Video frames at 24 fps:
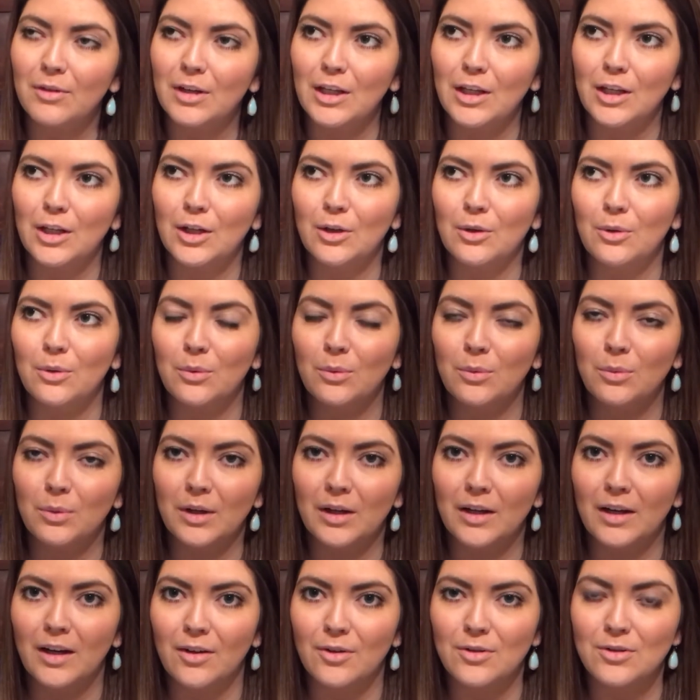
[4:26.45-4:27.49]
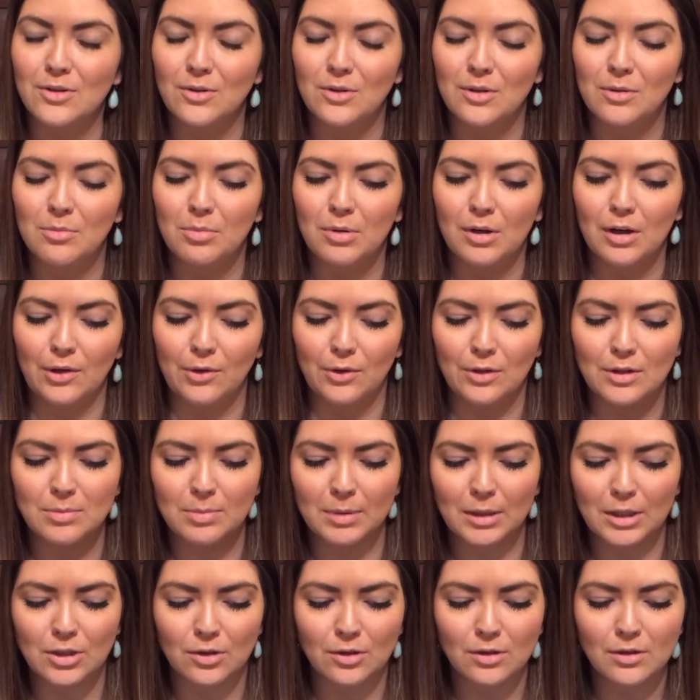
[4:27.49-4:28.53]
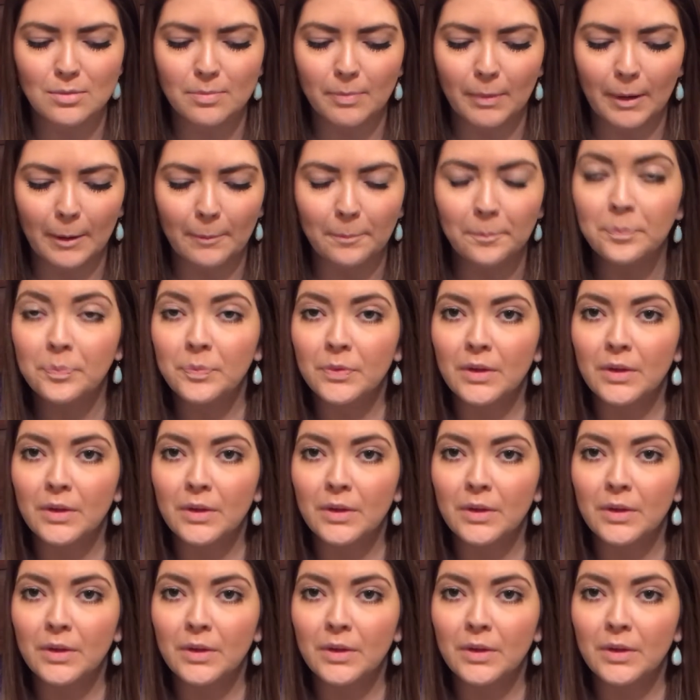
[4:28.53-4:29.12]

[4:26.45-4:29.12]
video where I also did progress pictures, but